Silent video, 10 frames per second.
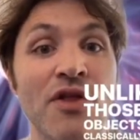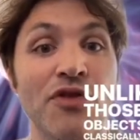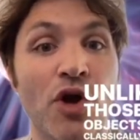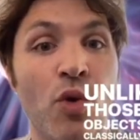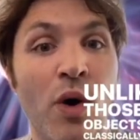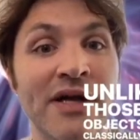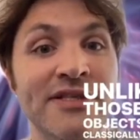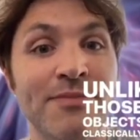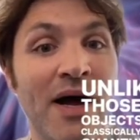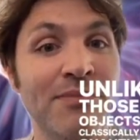the
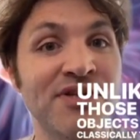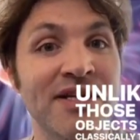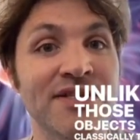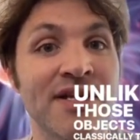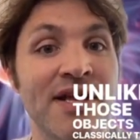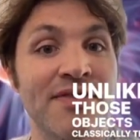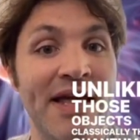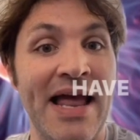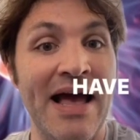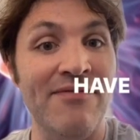quantum objects
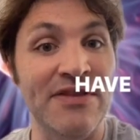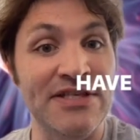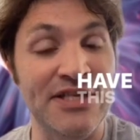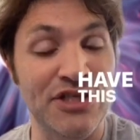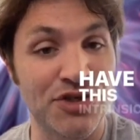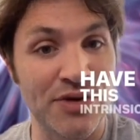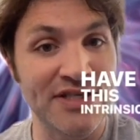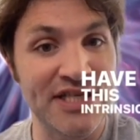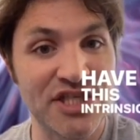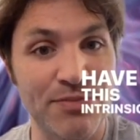that have this
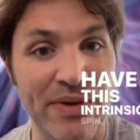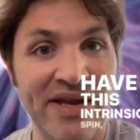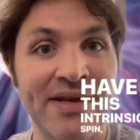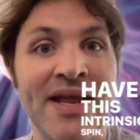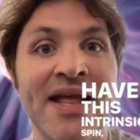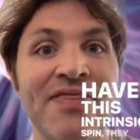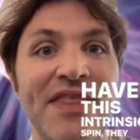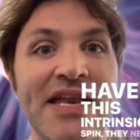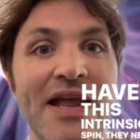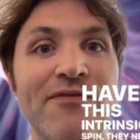intrinsic spin,
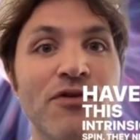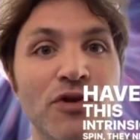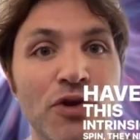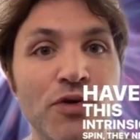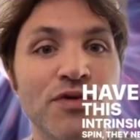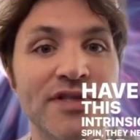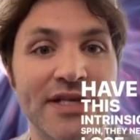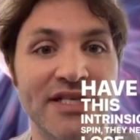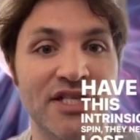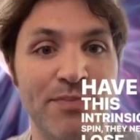they never lose
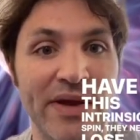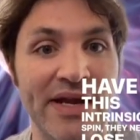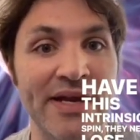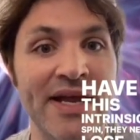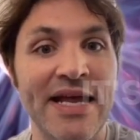this spin.